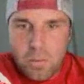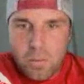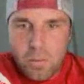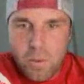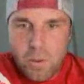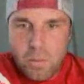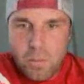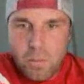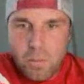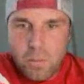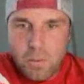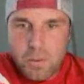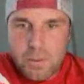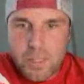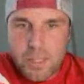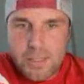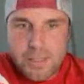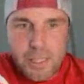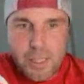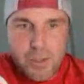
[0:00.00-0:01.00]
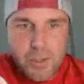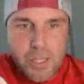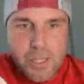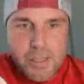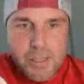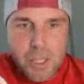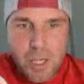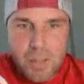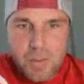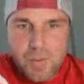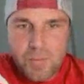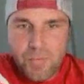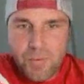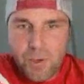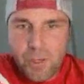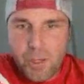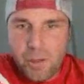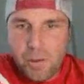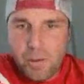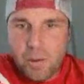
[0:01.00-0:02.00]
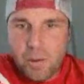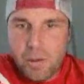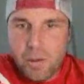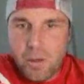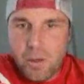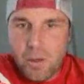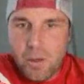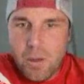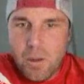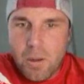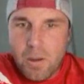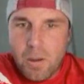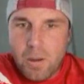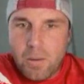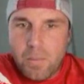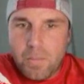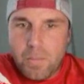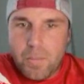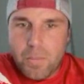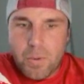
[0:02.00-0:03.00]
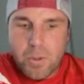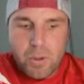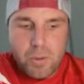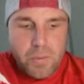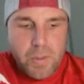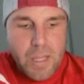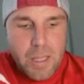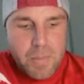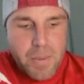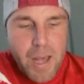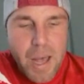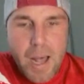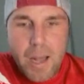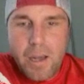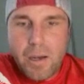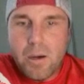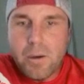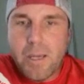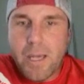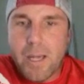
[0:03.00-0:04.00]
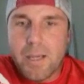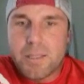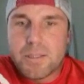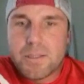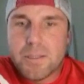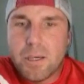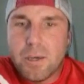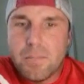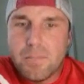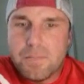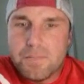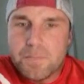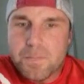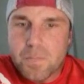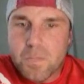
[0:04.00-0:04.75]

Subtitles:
Whoa, this guy's got crazy arms in front of you. A little layback. Okay, so